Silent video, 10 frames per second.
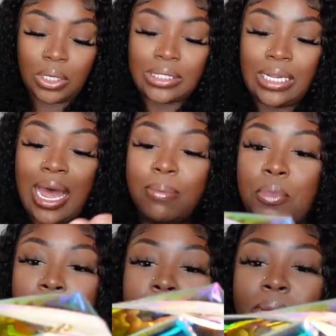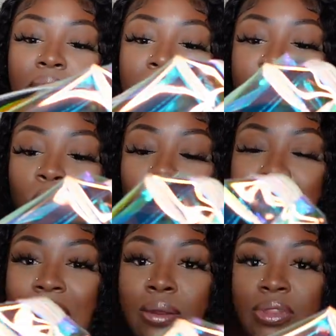one is a lot more big, so a
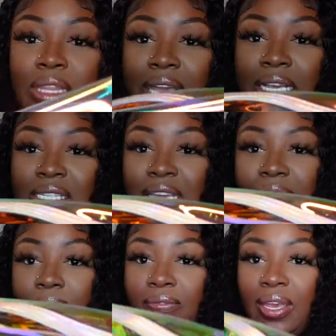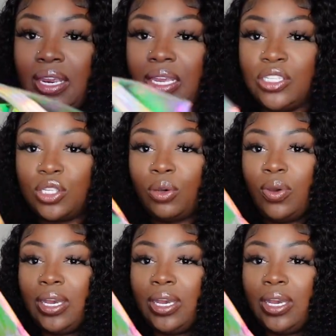lot of things can fit into